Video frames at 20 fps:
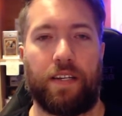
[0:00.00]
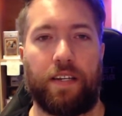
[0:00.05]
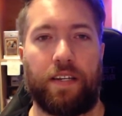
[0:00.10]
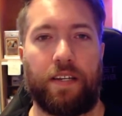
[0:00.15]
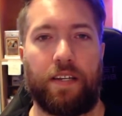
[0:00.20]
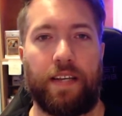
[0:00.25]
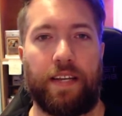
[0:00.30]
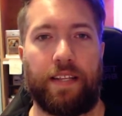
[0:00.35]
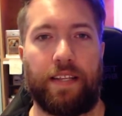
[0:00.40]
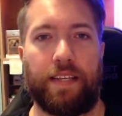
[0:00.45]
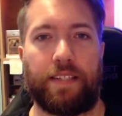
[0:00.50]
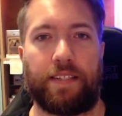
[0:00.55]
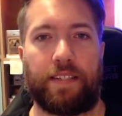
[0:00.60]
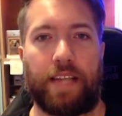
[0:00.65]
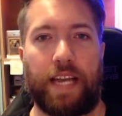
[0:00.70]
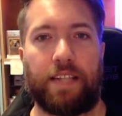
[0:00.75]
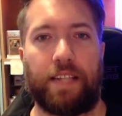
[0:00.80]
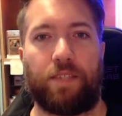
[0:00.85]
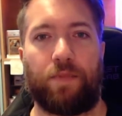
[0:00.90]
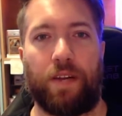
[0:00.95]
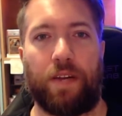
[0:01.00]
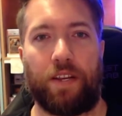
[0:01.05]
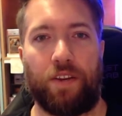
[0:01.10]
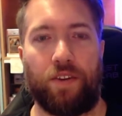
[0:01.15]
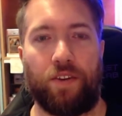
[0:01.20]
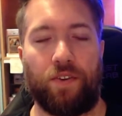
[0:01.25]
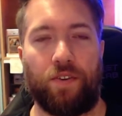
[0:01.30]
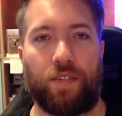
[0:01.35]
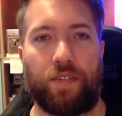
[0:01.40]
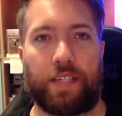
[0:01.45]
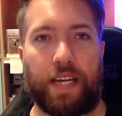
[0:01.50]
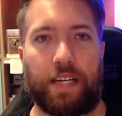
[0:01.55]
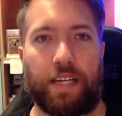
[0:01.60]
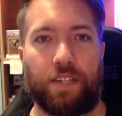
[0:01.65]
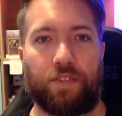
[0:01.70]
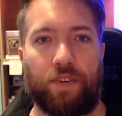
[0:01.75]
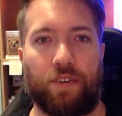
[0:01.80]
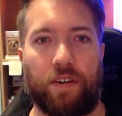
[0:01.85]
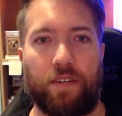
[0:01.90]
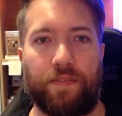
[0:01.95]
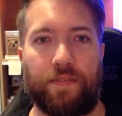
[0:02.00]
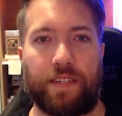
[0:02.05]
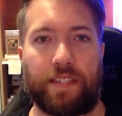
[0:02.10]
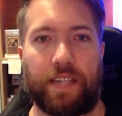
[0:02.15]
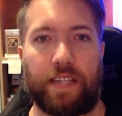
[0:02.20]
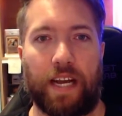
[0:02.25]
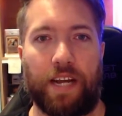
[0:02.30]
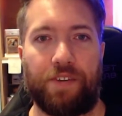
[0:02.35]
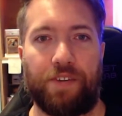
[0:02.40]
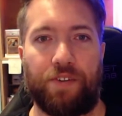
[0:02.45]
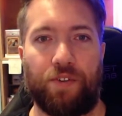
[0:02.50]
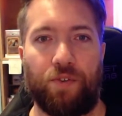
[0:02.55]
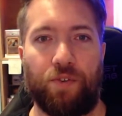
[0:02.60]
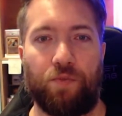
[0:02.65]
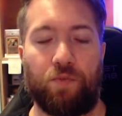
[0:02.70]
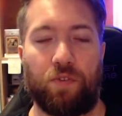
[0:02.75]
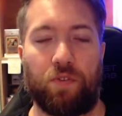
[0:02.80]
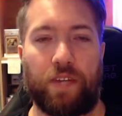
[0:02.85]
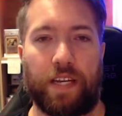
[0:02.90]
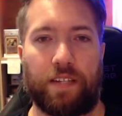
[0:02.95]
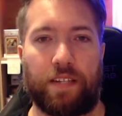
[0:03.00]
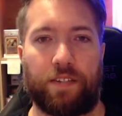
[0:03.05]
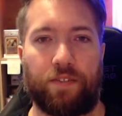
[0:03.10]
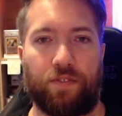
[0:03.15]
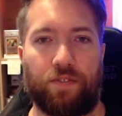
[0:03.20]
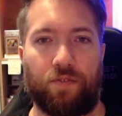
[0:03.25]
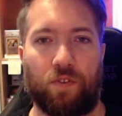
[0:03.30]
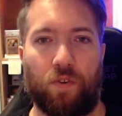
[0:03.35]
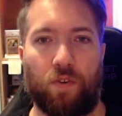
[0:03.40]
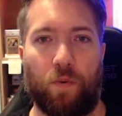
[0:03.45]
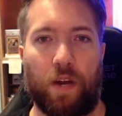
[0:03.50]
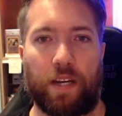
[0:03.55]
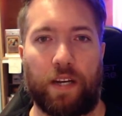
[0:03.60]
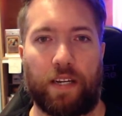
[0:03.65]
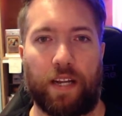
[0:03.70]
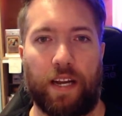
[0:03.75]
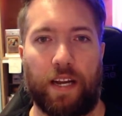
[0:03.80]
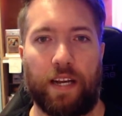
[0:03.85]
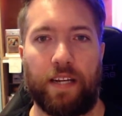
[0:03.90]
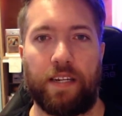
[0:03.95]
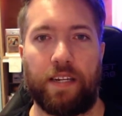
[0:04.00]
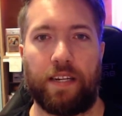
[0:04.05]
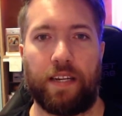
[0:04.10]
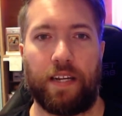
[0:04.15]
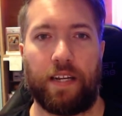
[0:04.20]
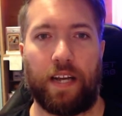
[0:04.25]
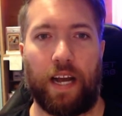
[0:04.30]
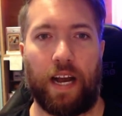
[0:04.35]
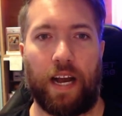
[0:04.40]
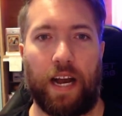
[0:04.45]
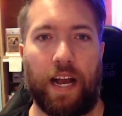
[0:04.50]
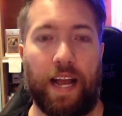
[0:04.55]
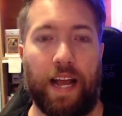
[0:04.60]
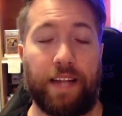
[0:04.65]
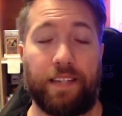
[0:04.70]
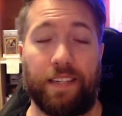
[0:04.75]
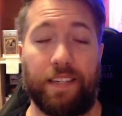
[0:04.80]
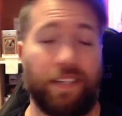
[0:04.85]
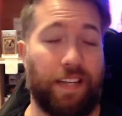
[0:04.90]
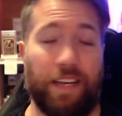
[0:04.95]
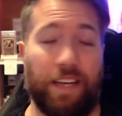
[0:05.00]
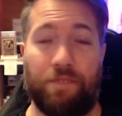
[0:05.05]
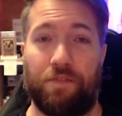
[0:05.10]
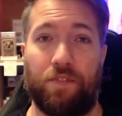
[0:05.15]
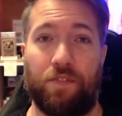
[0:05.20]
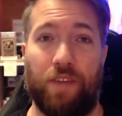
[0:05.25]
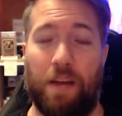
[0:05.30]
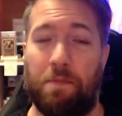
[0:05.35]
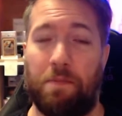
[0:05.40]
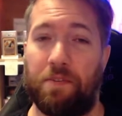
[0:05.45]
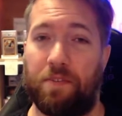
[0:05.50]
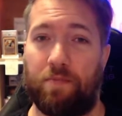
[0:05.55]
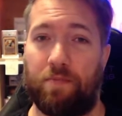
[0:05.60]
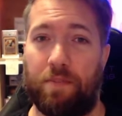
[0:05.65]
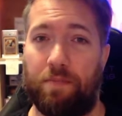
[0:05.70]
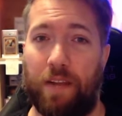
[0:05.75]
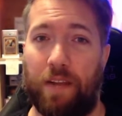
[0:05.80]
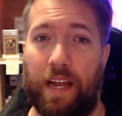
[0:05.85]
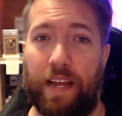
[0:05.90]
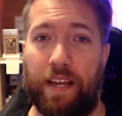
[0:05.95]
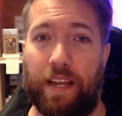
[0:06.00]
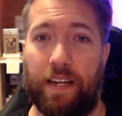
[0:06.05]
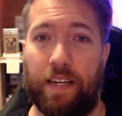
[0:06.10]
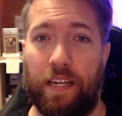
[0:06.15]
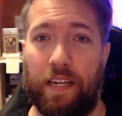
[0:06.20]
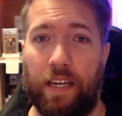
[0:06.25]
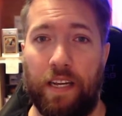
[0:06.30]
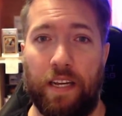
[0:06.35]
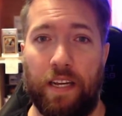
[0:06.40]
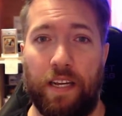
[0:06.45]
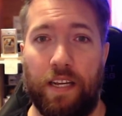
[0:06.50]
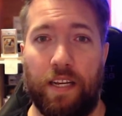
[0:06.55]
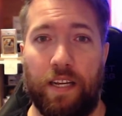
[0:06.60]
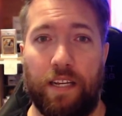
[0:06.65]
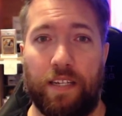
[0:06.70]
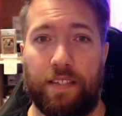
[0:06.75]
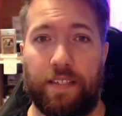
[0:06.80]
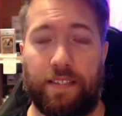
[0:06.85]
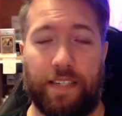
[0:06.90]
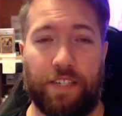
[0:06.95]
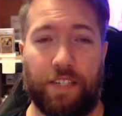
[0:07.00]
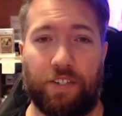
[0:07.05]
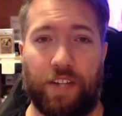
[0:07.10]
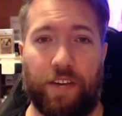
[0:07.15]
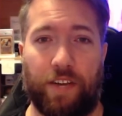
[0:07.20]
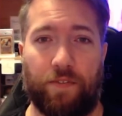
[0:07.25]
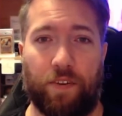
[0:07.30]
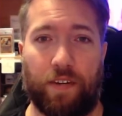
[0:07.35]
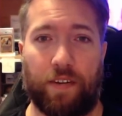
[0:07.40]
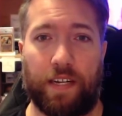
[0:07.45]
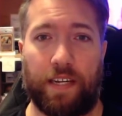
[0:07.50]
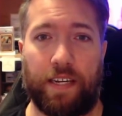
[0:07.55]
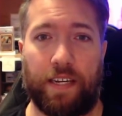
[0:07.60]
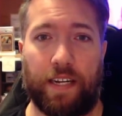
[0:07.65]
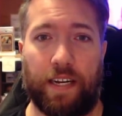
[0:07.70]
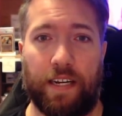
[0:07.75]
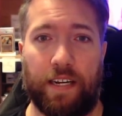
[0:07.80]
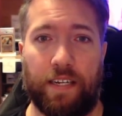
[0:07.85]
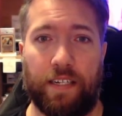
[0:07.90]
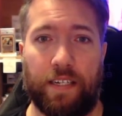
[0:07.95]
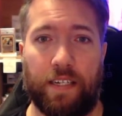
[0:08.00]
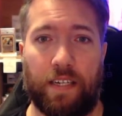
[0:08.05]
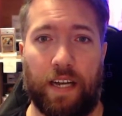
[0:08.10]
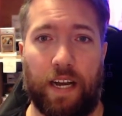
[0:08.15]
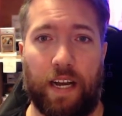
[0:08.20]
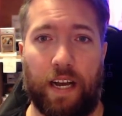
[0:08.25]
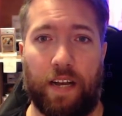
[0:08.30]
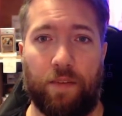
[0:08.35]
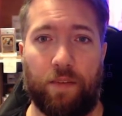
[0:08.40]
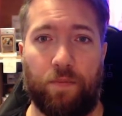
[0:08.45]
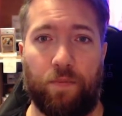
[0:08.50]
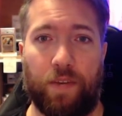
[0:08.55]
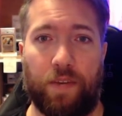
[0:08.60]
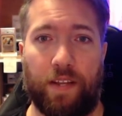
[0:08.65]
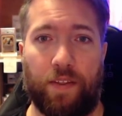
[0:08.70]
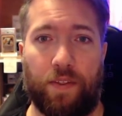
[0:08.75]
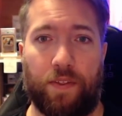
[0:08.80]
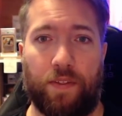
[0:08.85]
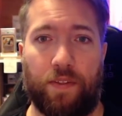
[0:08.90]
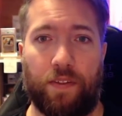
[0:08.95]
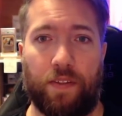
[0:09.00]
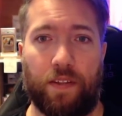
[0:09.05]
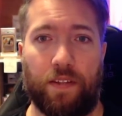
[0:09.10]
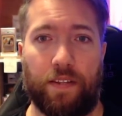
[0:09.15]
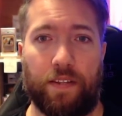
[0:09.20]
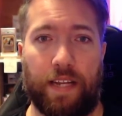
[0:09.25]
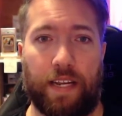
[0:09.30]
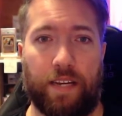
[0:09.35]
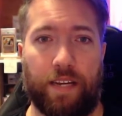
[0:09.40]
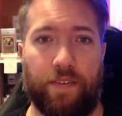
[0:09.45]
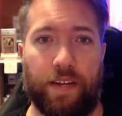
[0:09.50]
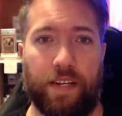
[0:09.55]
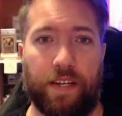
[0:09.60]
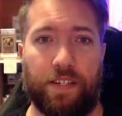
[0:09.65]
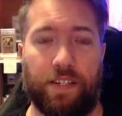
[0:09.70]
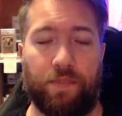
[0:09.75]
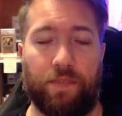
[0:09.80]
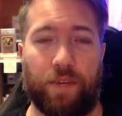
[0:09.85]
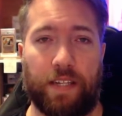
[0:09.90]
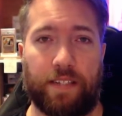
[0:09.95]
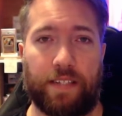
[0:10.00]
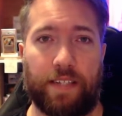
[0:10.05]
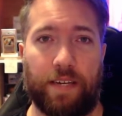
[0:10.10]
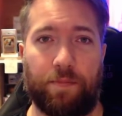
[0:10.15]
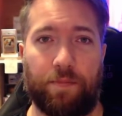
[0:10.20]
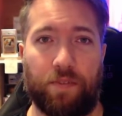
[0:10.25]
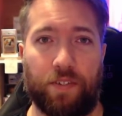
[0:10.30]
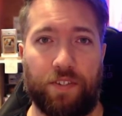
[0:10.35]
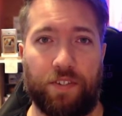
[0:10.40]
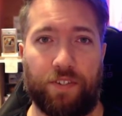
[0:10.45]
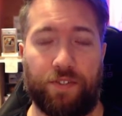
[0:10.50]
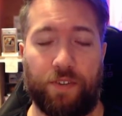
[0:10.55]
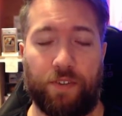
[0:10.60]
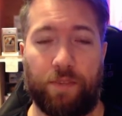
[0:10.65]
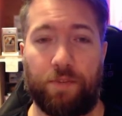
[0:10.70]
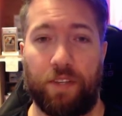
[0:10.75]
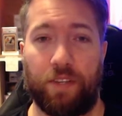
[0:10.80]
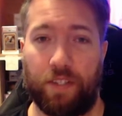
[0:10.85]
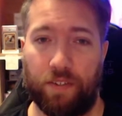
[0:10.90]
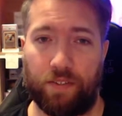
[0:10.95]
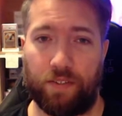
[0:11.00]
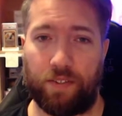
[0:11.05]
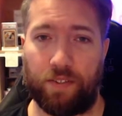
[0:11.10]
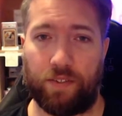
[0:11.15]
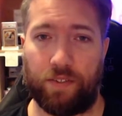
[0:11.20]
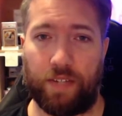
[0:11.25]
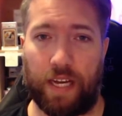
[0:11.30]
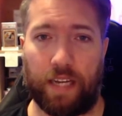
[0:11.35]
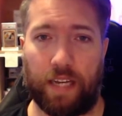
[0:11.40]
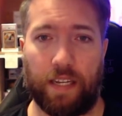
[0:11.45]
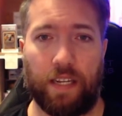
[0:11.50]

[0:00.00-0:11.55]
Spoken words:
in this case, when you take control of this card, you will get to draw 1 card. And if you happen to be playing Sin Shenron Leader with negative energy 1-star ball in your drop, you can also do that.